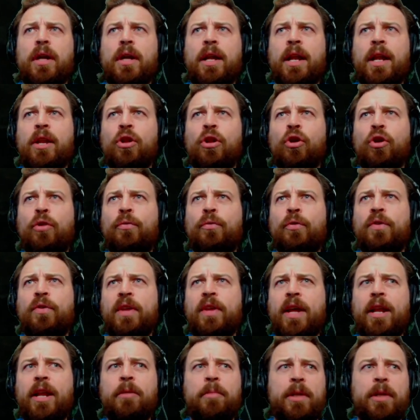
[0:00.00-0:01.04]
and look for
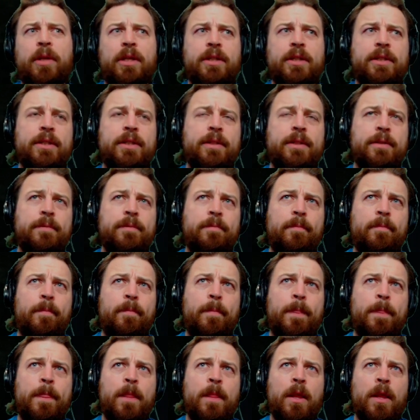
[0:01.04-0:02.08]
the enemies.
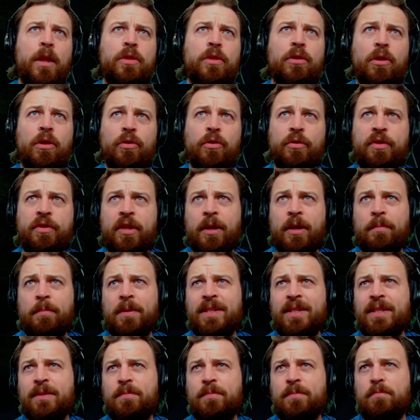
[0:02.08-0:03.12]
Another tip,
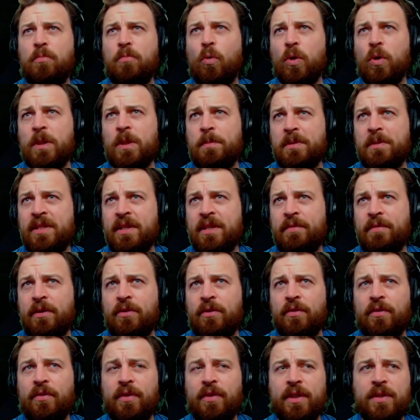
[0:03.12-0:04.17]
this is more specific
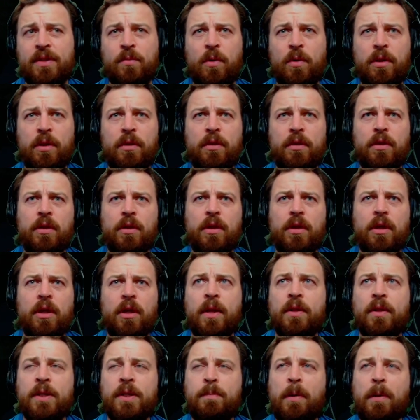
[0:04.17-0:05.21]
to this one.
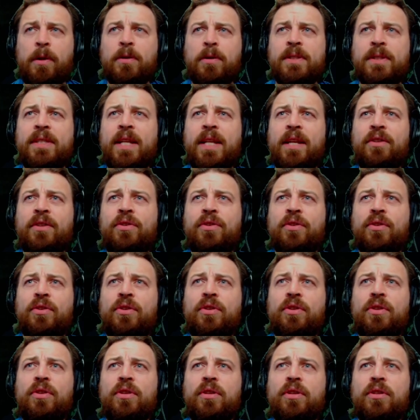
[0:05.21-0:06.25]
Spiders tend to
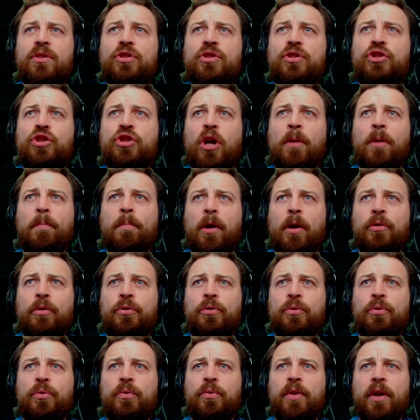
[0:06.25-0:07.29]
jump
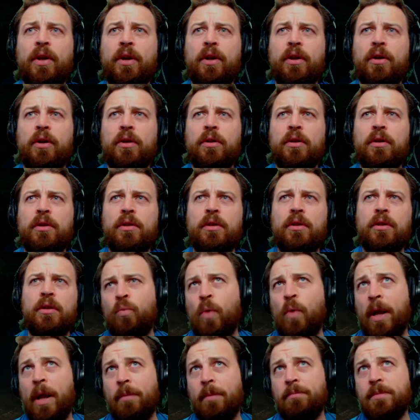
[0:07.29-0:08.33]
onto their
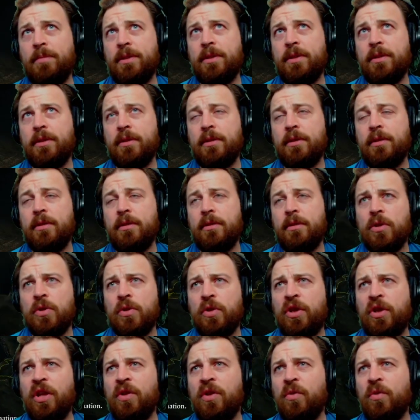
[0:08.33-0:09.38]
webs. So
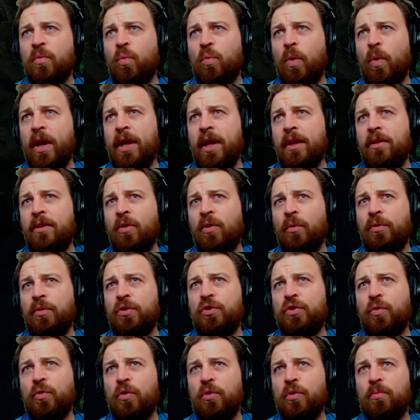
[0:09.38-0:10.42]
you can wait, don't
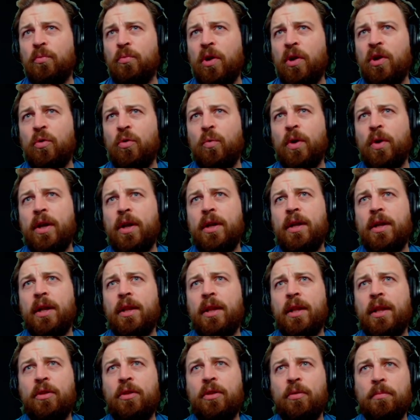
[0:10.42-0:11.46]
destroy them right away
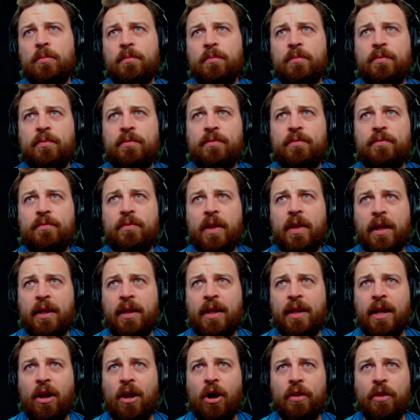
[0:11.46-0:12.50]
and let them
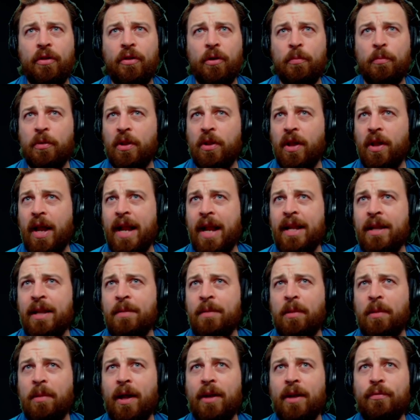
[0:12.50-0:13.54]
like get on there, but
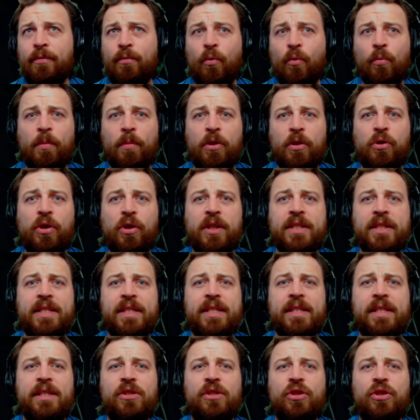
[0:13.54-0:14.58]
any platform that you can
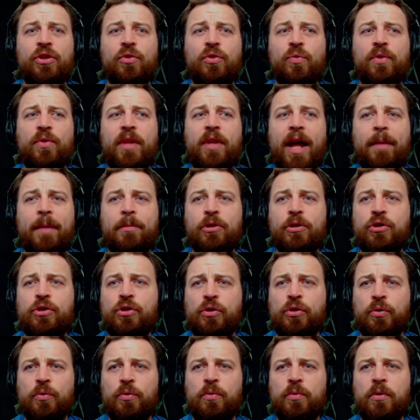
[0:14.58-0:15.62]
see you can do damage
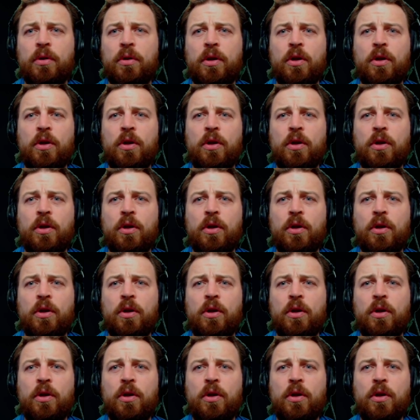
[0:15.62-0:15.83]
to,